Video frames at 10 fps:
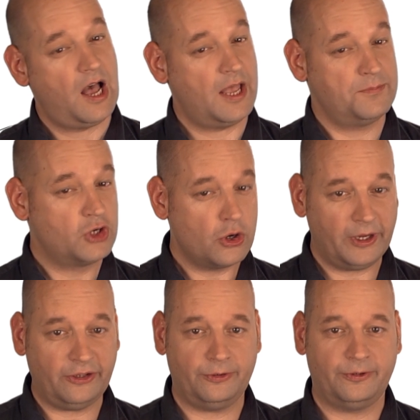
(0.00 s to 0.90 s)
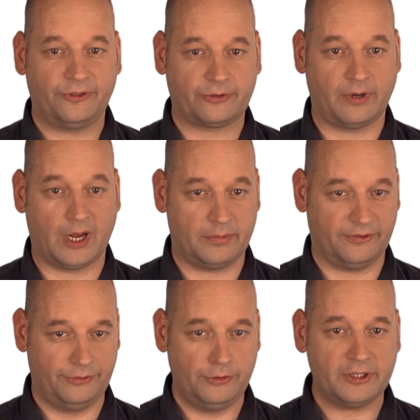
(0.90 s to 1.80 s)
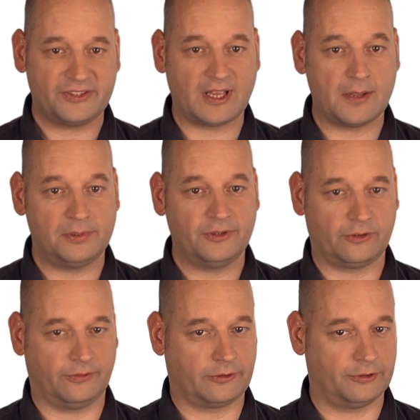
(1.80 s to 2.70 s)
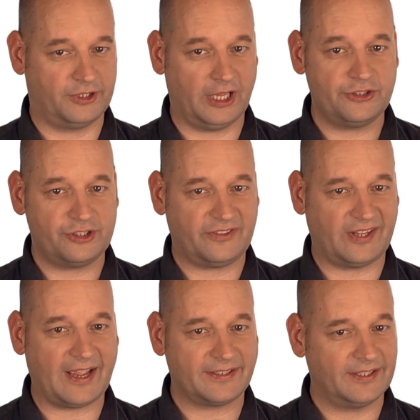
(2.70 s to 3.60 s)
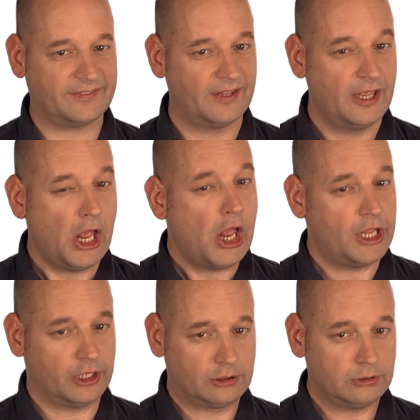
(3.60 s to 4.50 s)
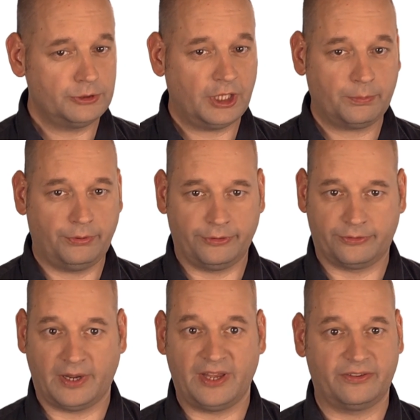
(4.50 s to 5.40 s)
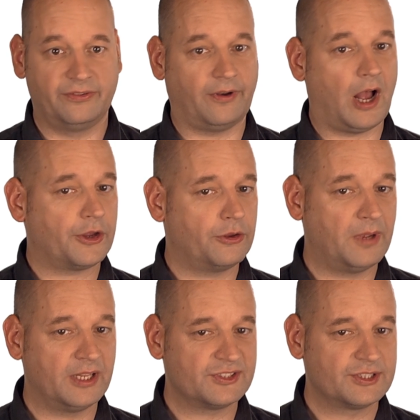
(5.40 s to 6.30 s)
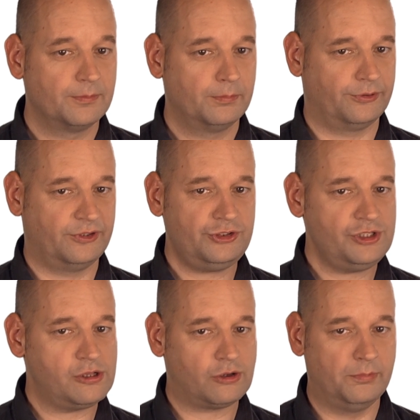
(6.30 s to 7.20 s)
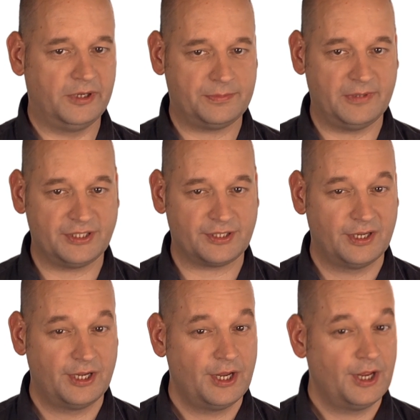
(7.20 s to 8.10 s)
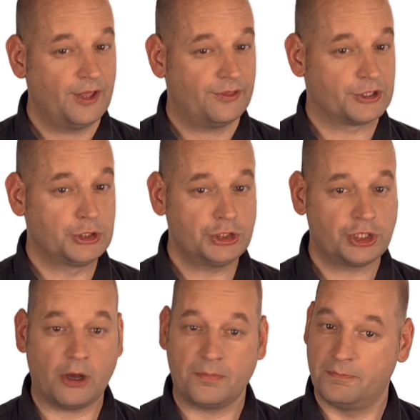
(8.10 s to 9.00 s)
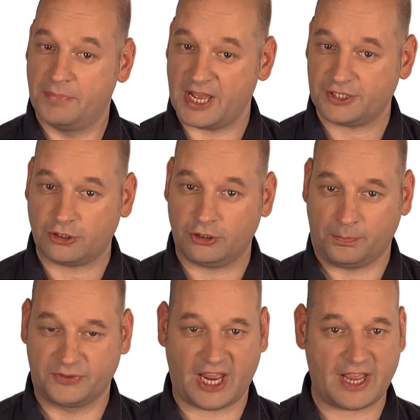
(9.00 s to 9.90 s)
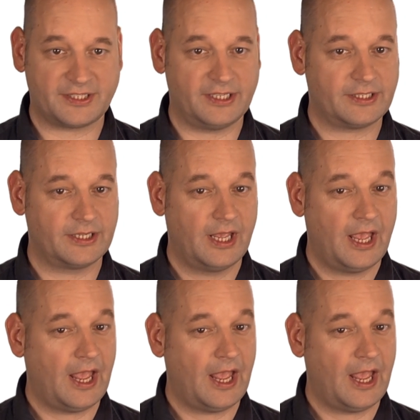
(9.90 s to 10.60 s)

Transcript: I'm going to describe a few examples of contentious tactics, including persuasive arguments, positional commitment, the good cop, bad cop tactic,